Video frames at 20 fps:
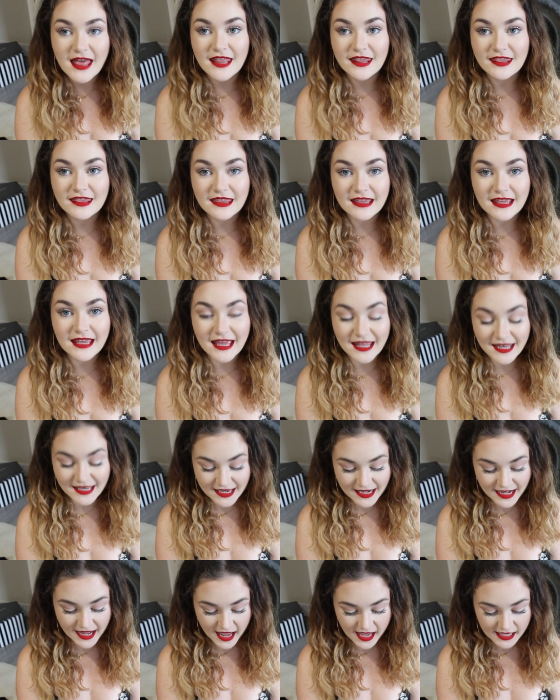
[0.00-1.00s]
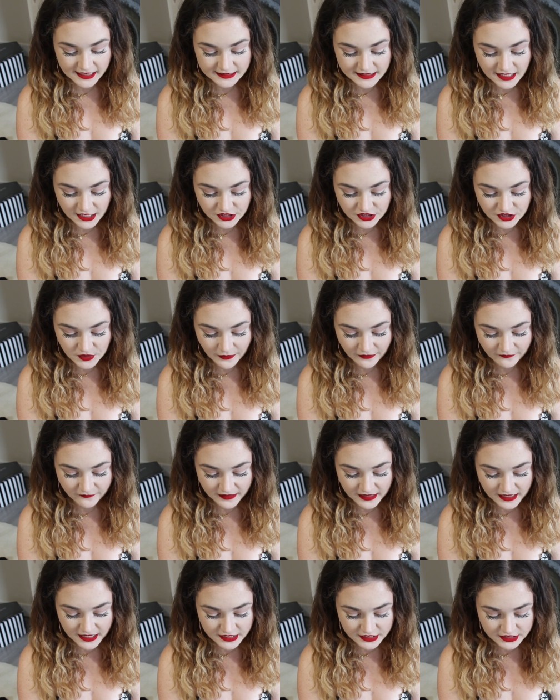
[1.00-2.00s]
the NYX Dewy
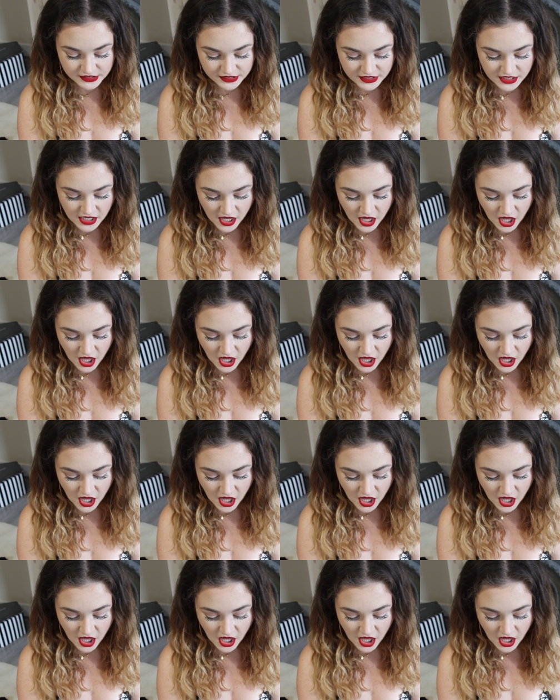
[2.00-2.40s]
Finish